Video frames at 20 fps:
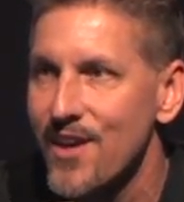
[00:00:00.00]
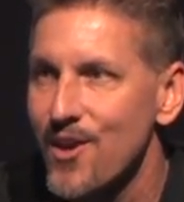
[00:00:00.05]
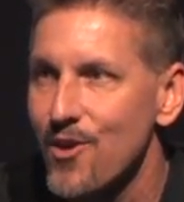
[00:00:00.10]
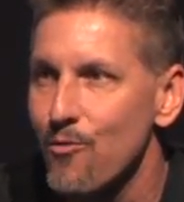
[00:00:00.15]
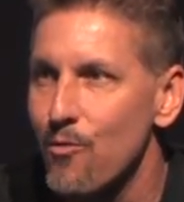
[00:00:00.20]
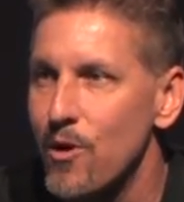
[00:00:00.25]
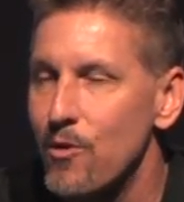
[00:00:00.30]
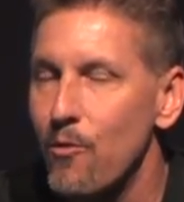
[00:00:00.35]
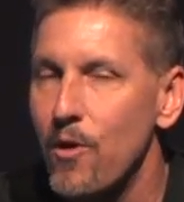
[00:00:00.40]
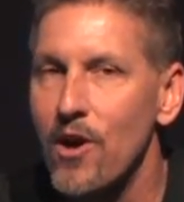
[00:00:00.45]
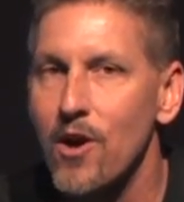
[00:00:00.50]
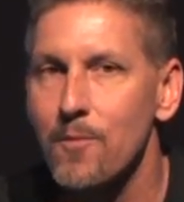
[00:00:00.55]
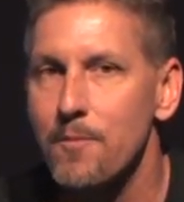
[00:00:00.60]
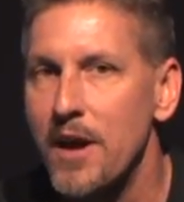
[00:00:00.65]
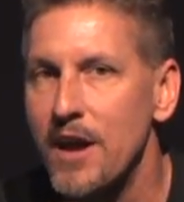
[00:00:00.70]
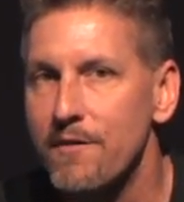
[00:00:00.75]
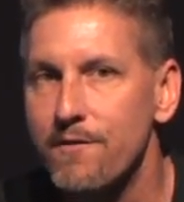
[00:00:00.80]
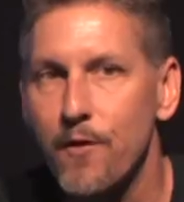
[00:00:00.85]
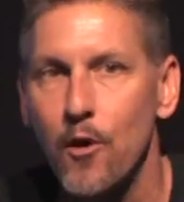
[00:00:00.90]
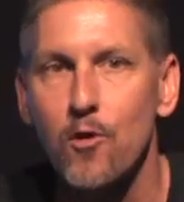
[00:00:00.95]
When we all
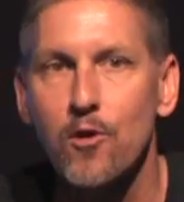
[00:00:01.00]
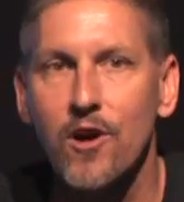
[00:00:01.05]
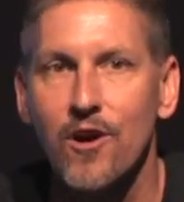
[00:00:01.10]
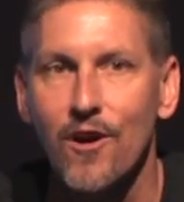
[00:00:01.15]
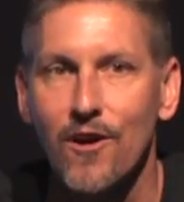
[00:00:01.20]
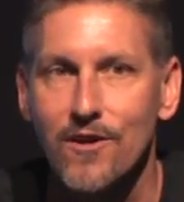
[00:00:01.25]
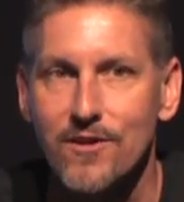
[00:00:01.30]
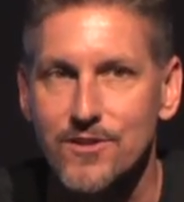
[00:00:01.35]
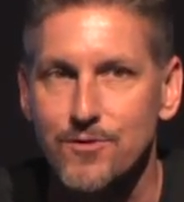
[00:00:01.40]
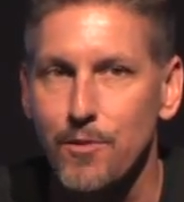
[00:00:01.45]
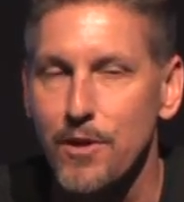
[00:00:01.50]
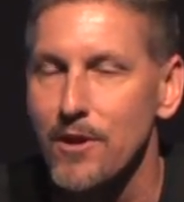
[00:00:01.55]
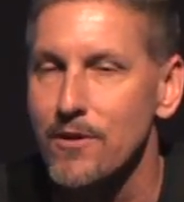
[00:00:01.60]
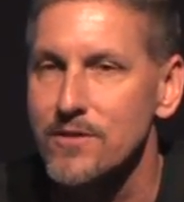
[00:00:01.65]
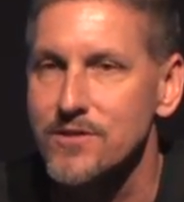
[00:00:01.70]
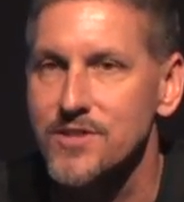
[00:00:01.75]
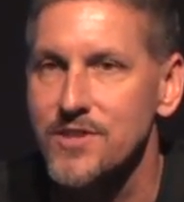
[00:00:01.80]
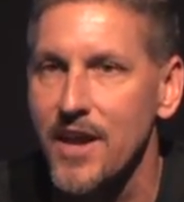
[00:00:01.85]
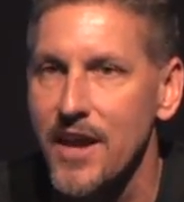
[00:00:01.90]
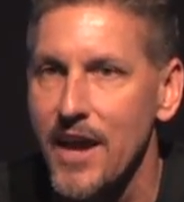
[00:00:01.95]
make phone calls, we
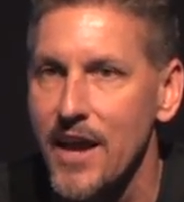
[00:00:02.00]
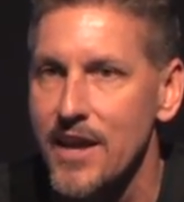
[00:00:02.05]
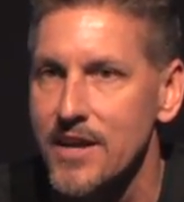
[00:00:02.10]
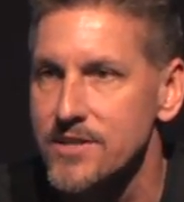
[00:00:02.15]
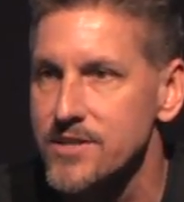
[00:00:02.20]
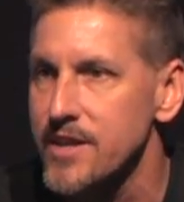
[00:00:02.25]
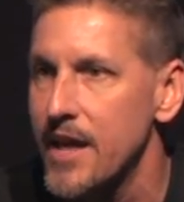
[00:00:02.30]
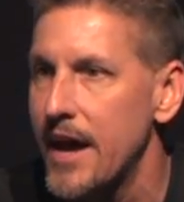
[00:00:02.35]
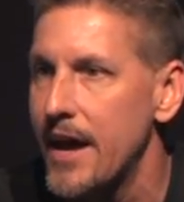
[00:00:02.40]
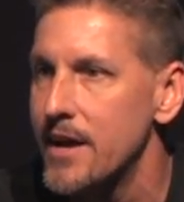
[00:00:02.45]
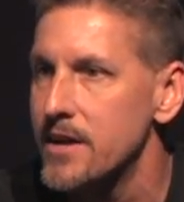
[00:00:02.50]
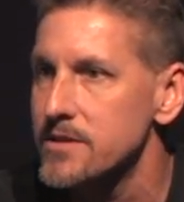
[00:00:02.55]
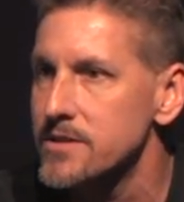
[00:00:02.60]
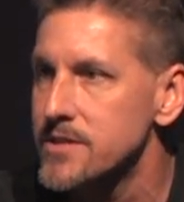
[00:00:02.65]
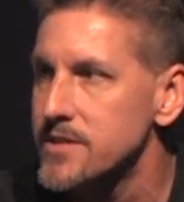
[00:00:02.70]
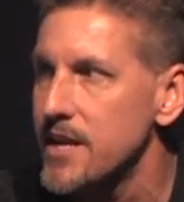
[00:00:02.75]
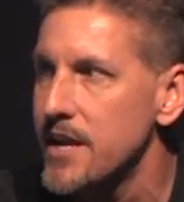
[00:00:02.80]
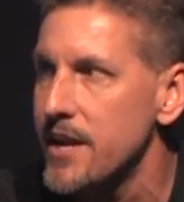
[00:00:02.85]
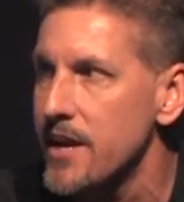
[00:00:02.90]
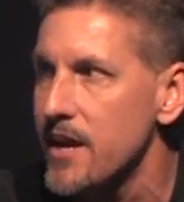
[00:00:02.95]
don't say, is that
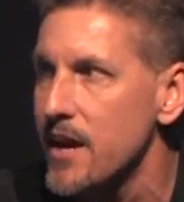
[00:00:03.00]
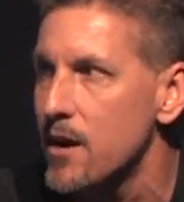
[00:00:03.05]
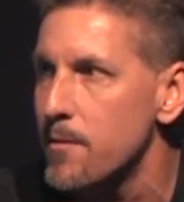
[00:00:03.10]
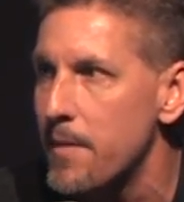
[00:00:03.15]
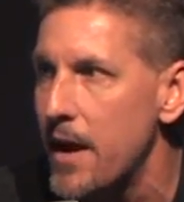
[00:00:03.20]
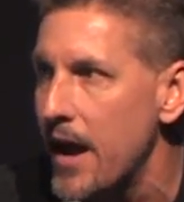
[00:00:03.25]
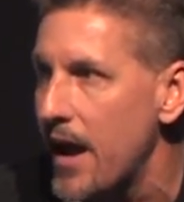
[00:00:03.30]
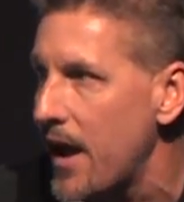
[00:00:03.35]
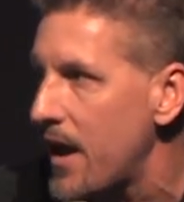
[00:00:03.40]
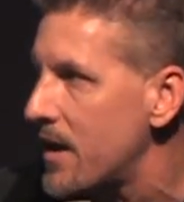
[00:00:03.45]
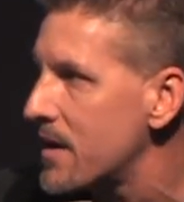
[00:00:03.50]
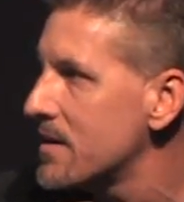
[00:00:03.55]
CDMA?